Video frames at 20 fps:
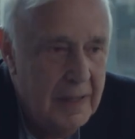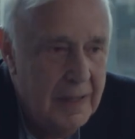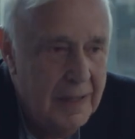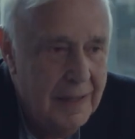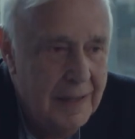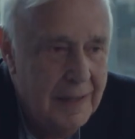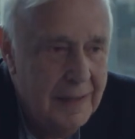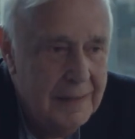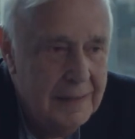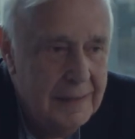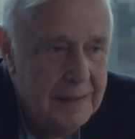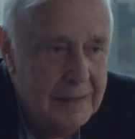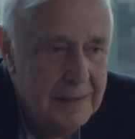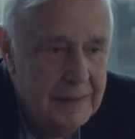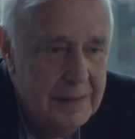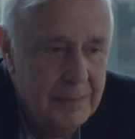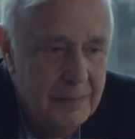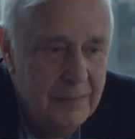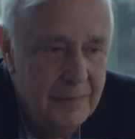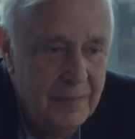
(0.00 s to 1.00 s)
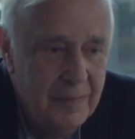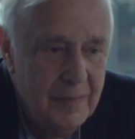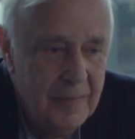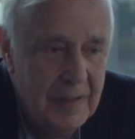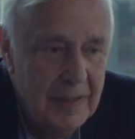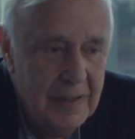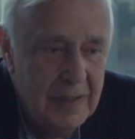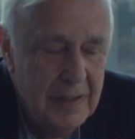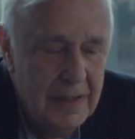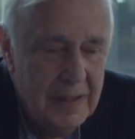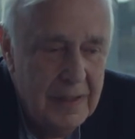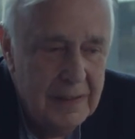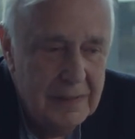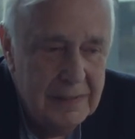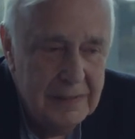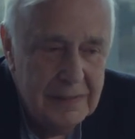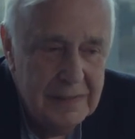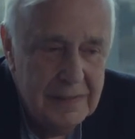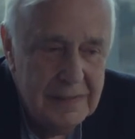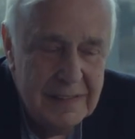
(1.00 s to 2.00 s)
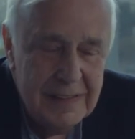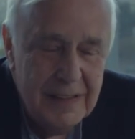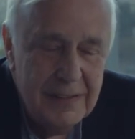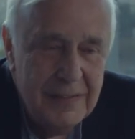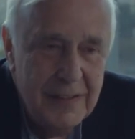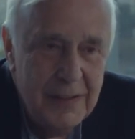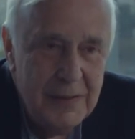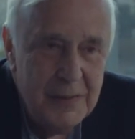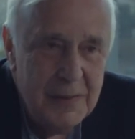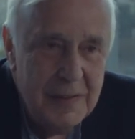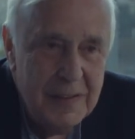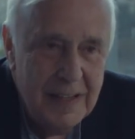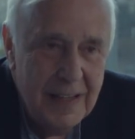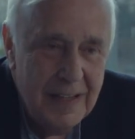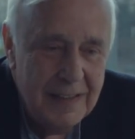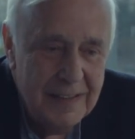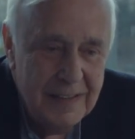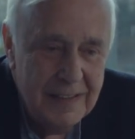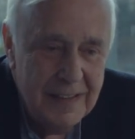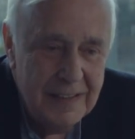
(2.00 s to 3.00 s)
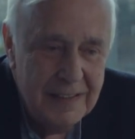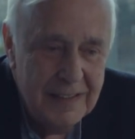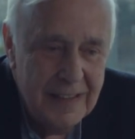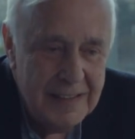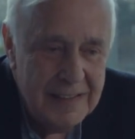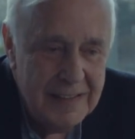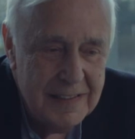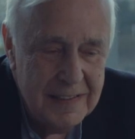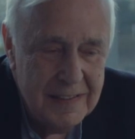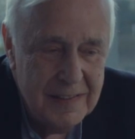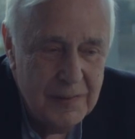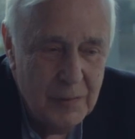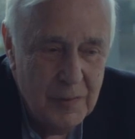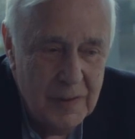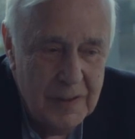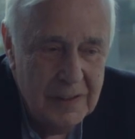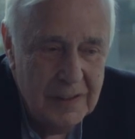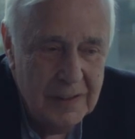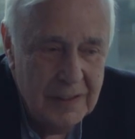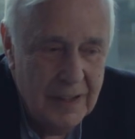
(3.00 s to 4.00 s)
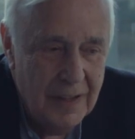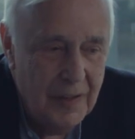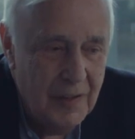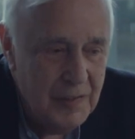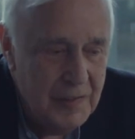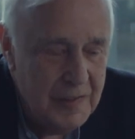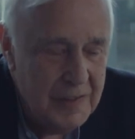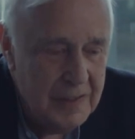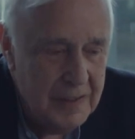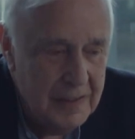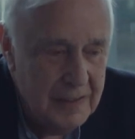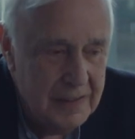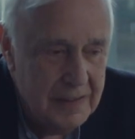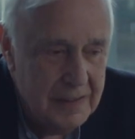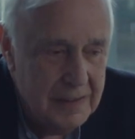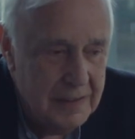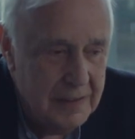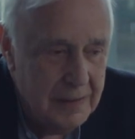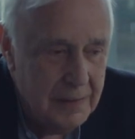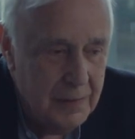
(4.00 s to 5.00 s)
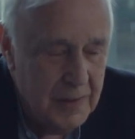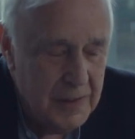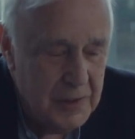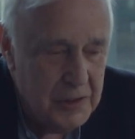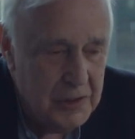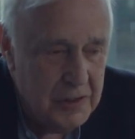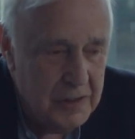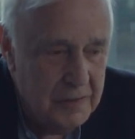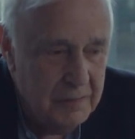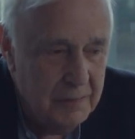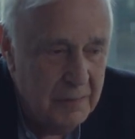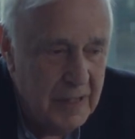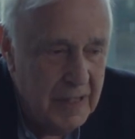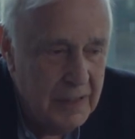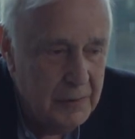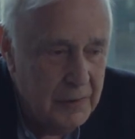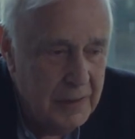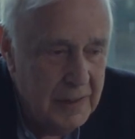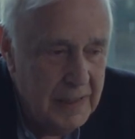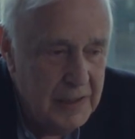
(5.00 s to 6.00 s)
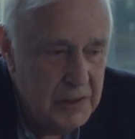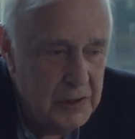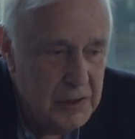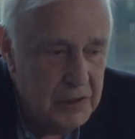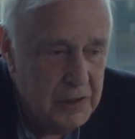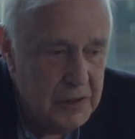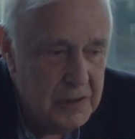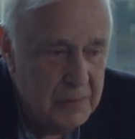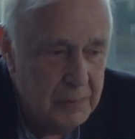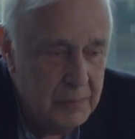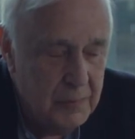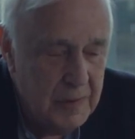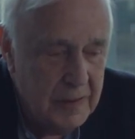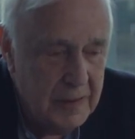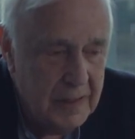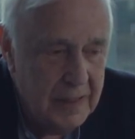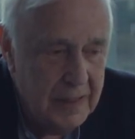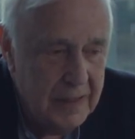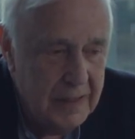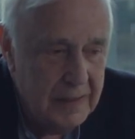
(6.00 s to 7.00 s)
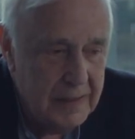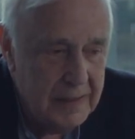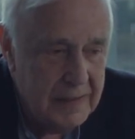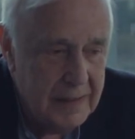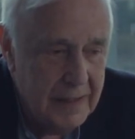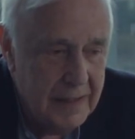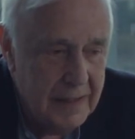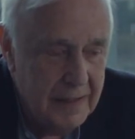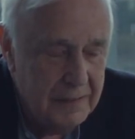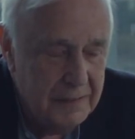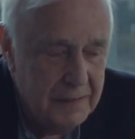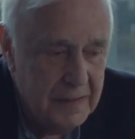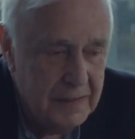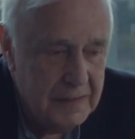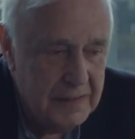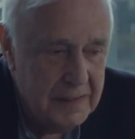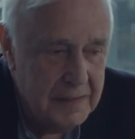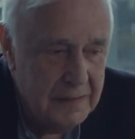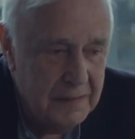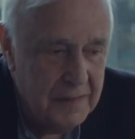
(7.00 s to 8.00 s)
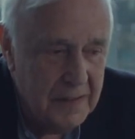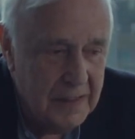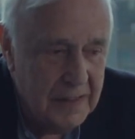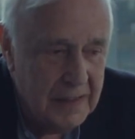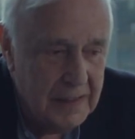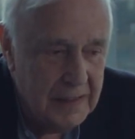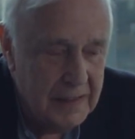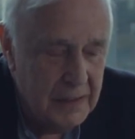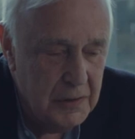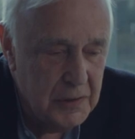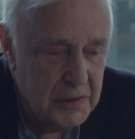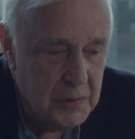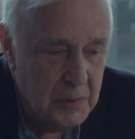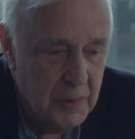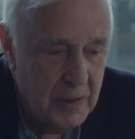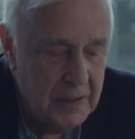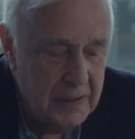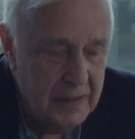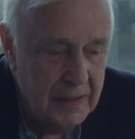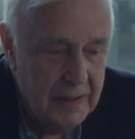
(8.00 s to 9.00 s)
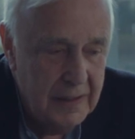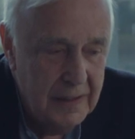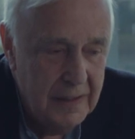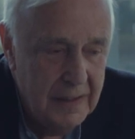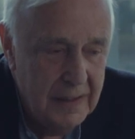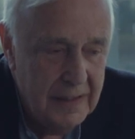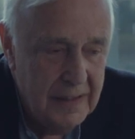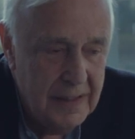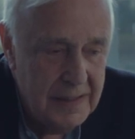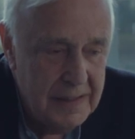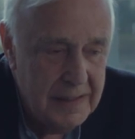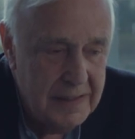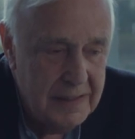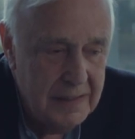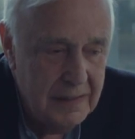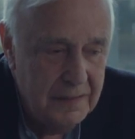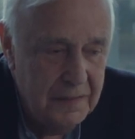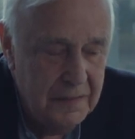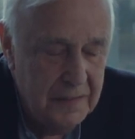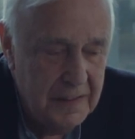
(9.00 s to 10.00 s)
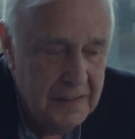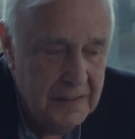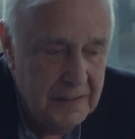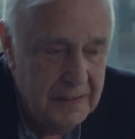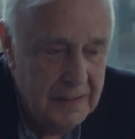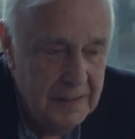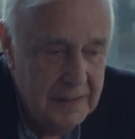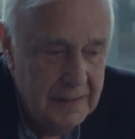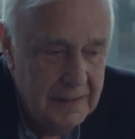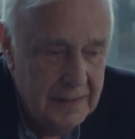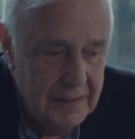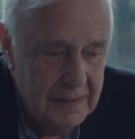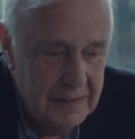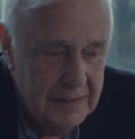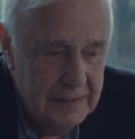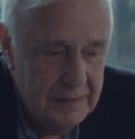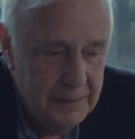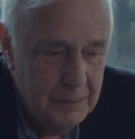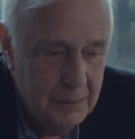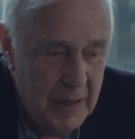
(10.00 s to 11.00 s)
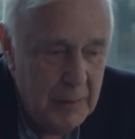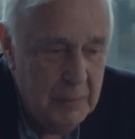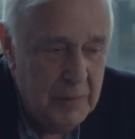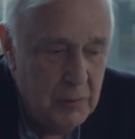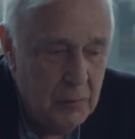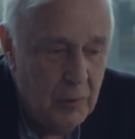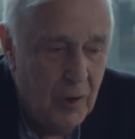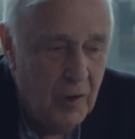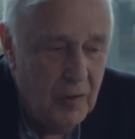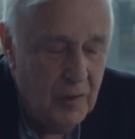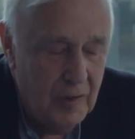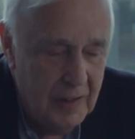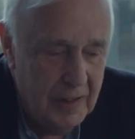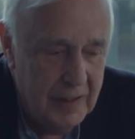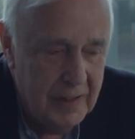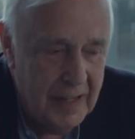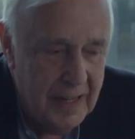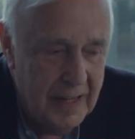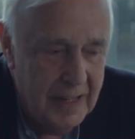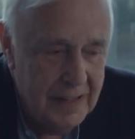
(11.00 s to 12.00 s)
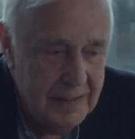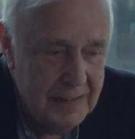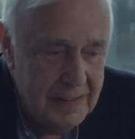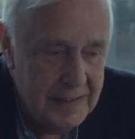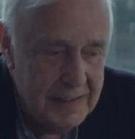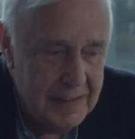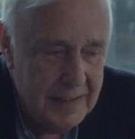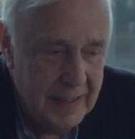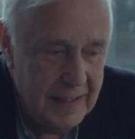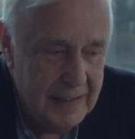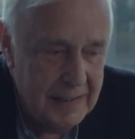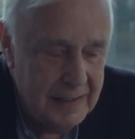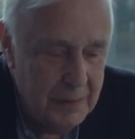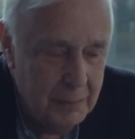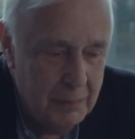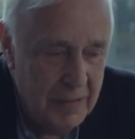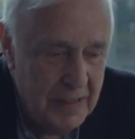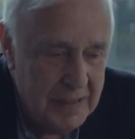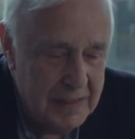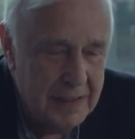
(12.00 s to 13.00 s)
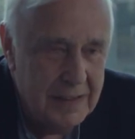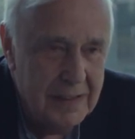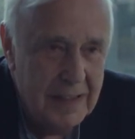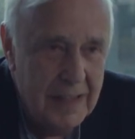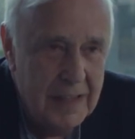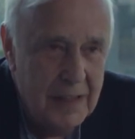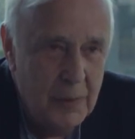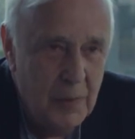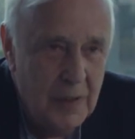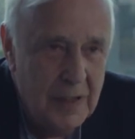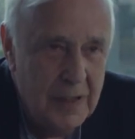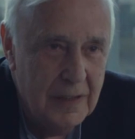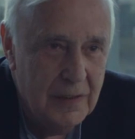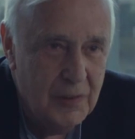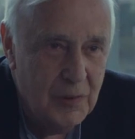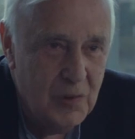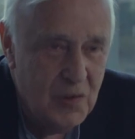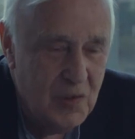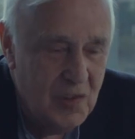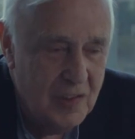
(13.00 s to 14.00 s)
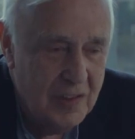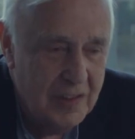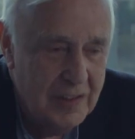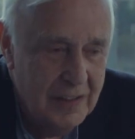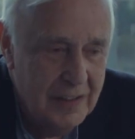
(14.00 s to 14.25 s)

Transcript: and. So that's the real answer to the question of my relationship with Keynes. I felt it a very close one, and I still feel, maybe wrongly, that I understand him better than anyone else